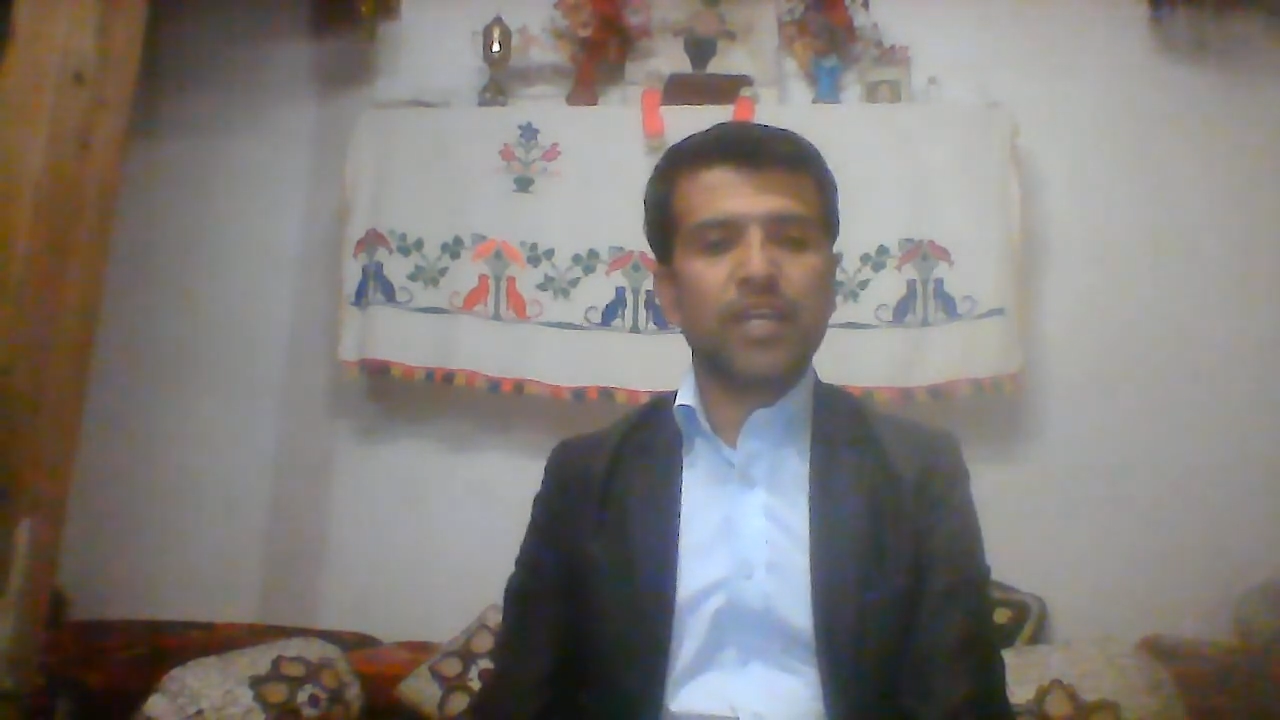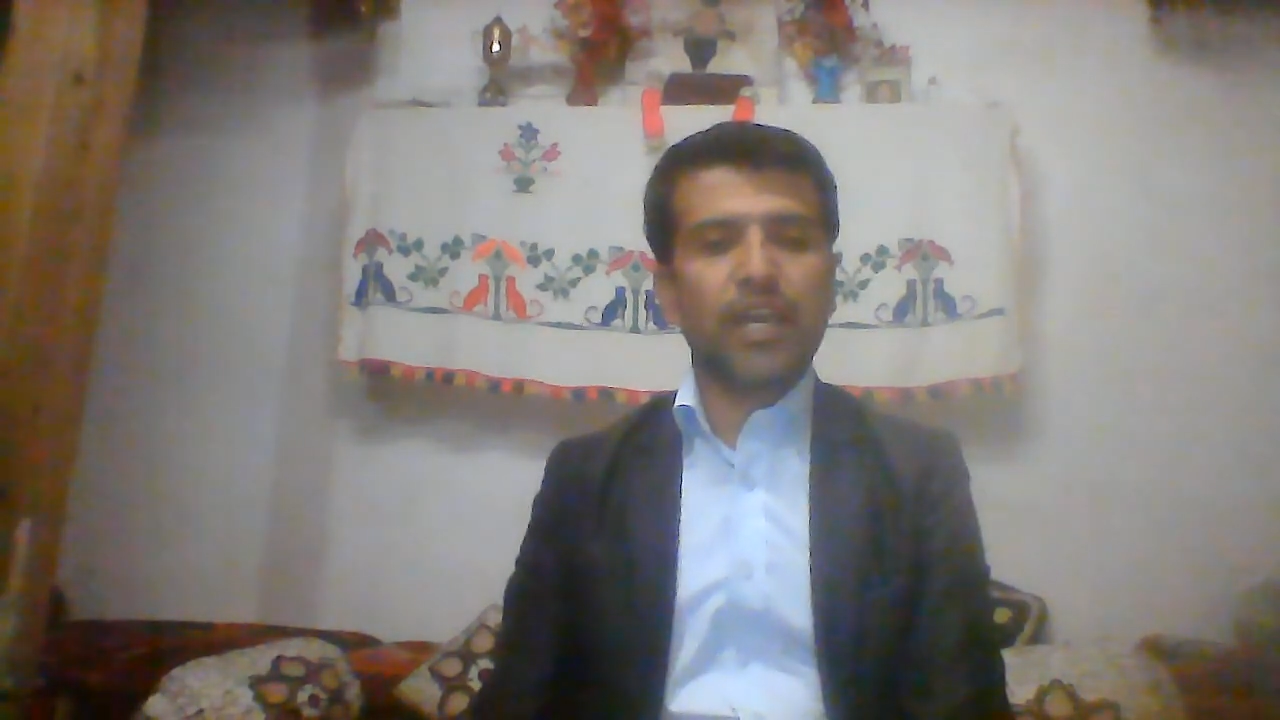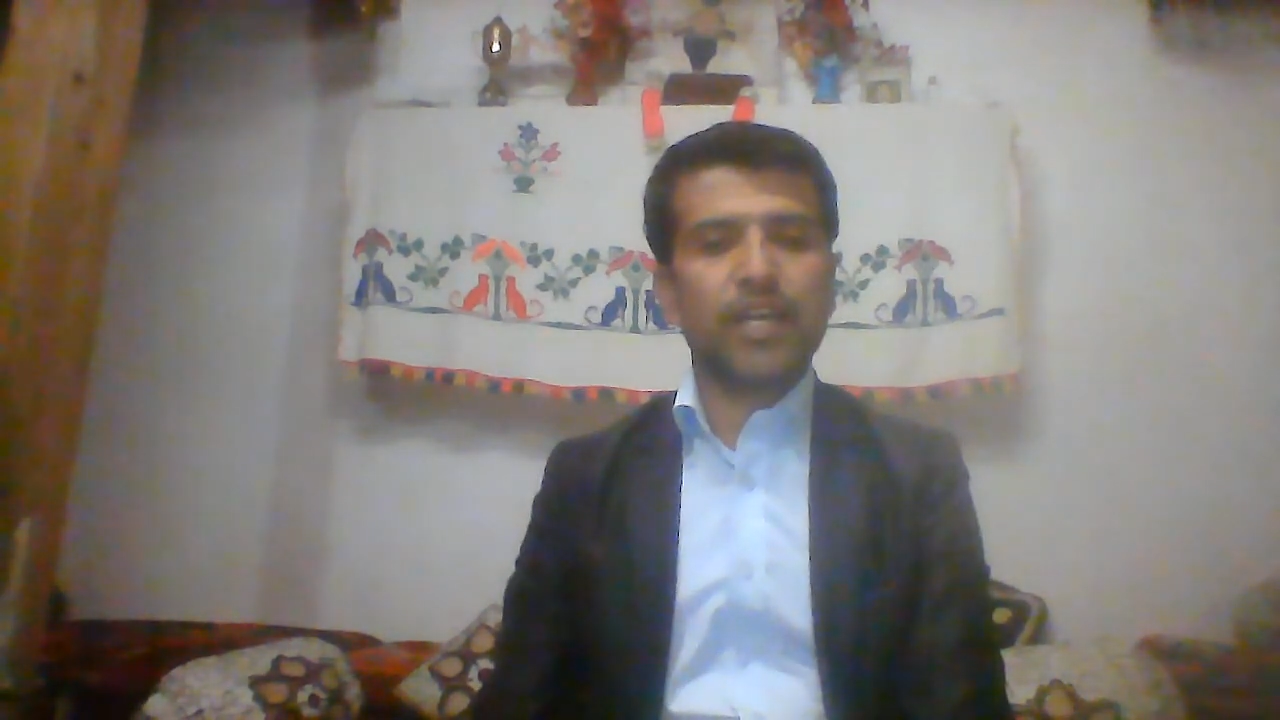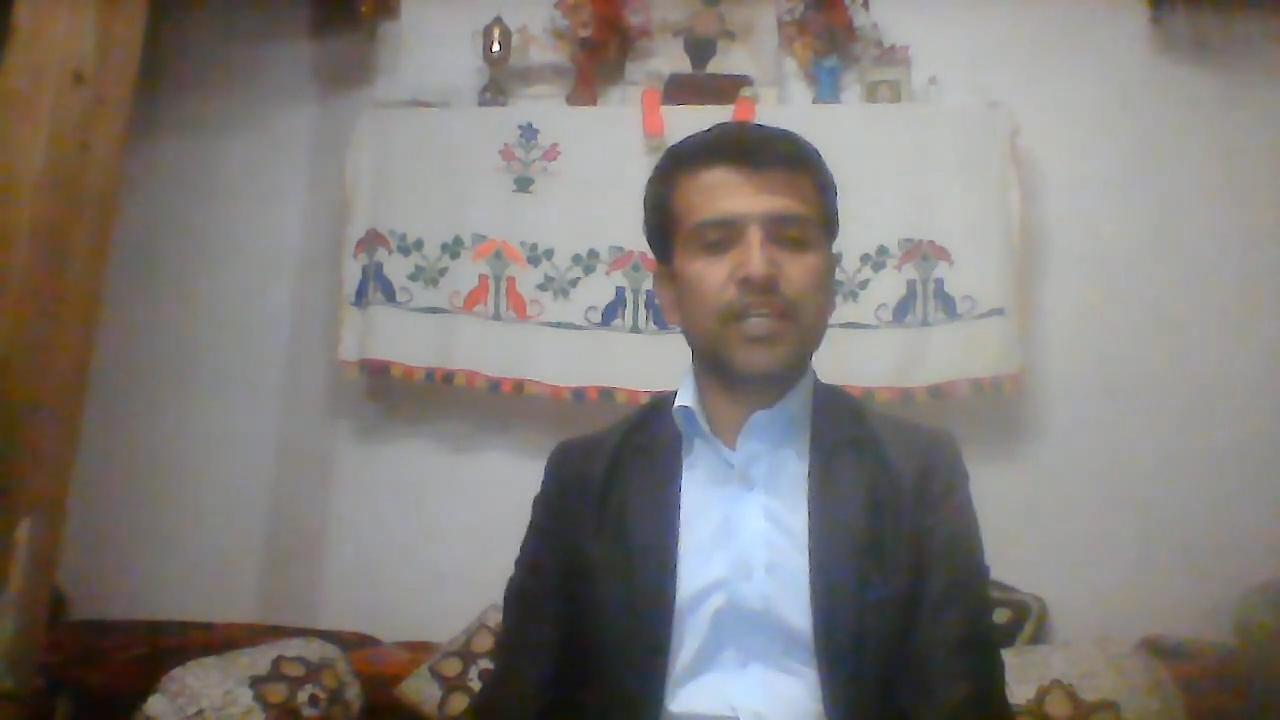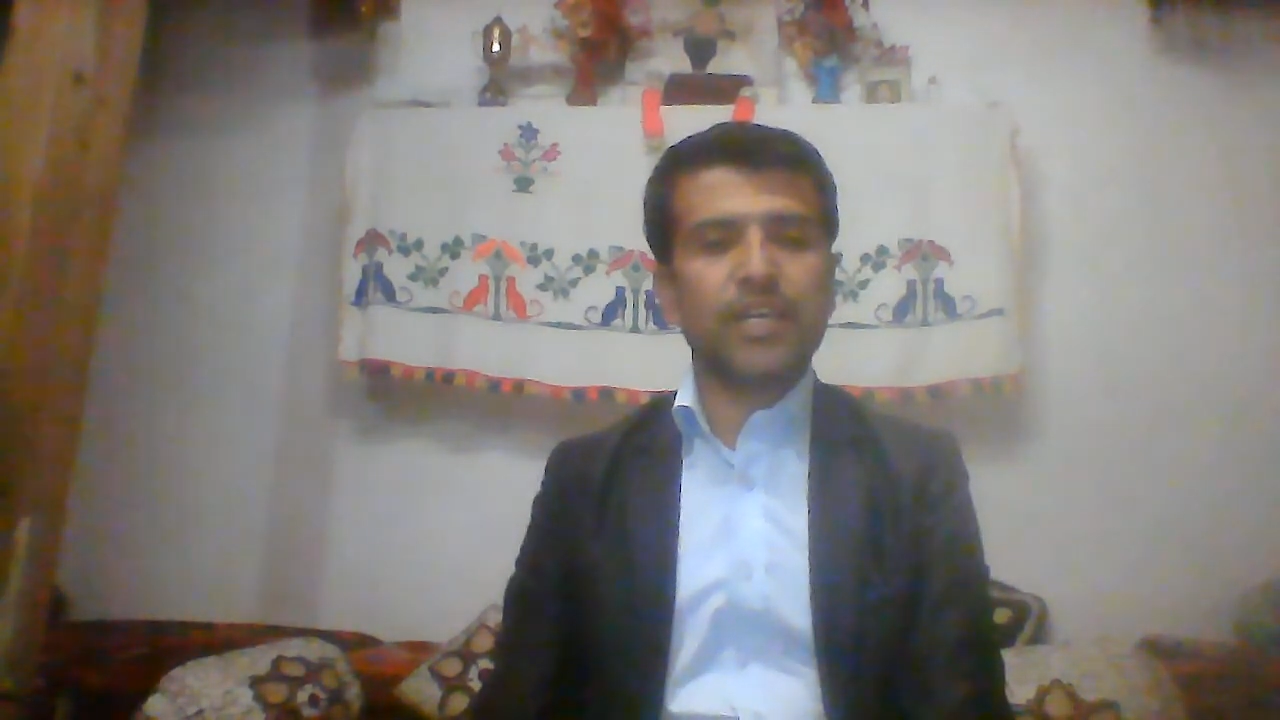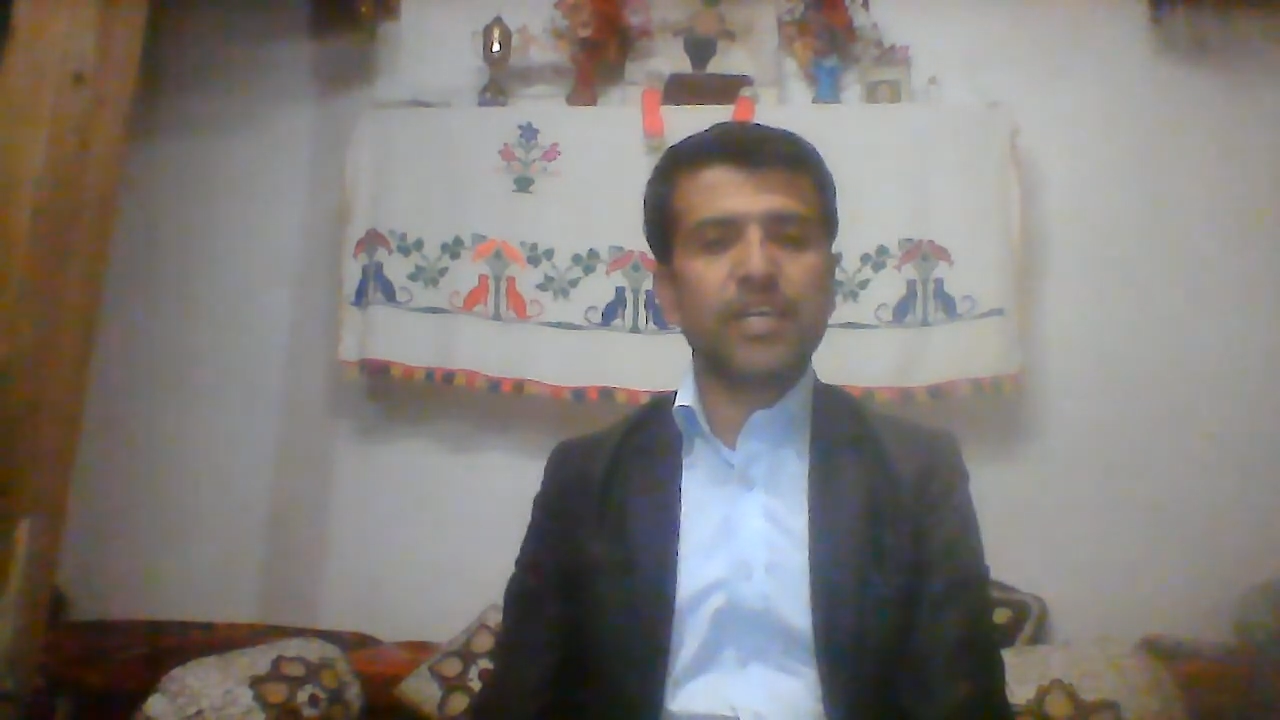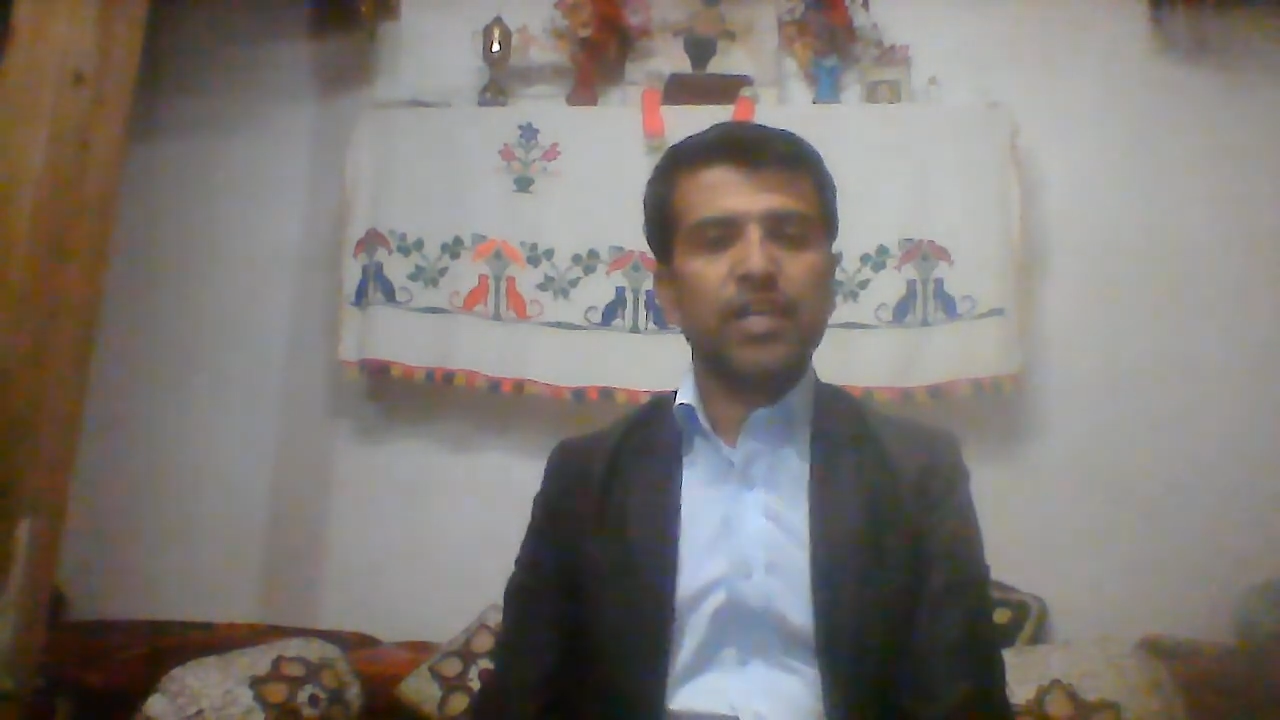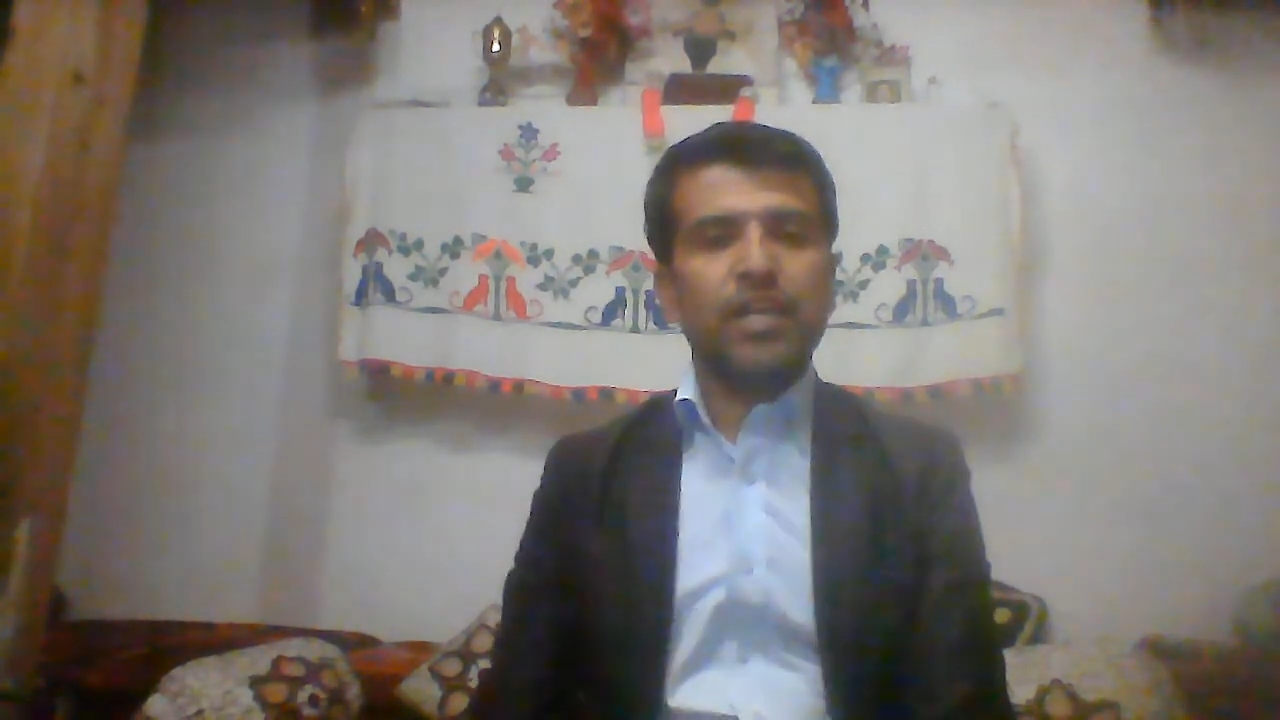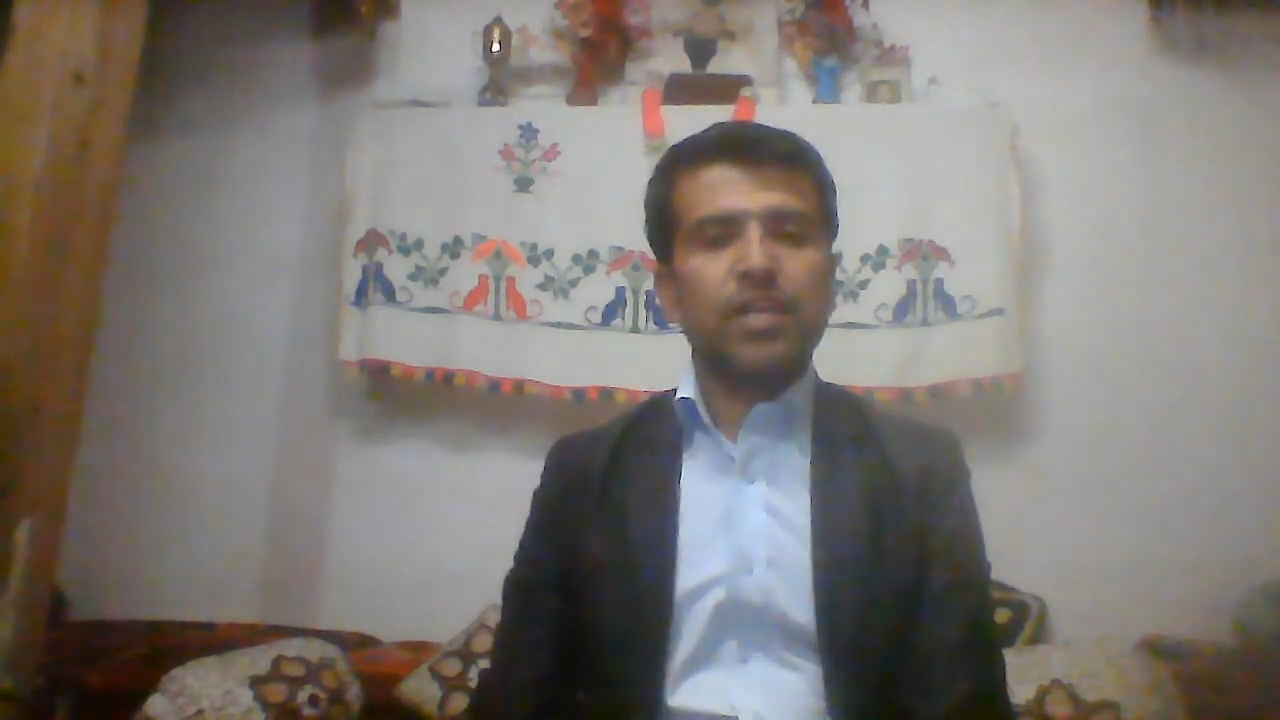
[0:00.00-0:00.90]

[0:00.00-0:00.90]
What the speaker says: and